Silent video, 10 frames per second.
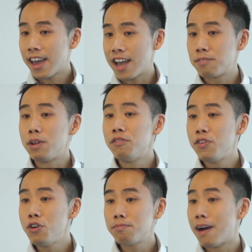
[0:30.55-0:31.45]
has been
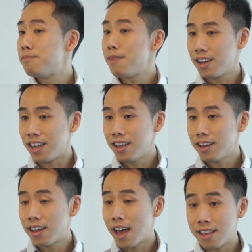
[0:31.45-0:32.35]
viewed by many
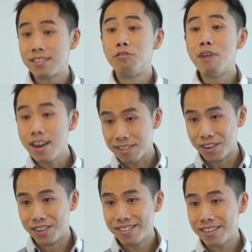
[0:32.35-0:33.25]
as a
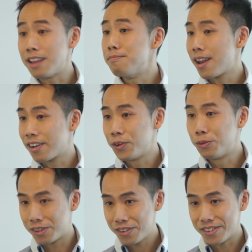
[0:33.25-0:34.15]
renaissance in medical
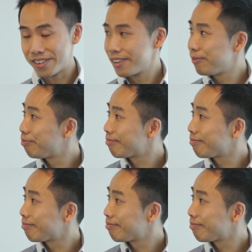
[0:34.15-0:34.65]
research.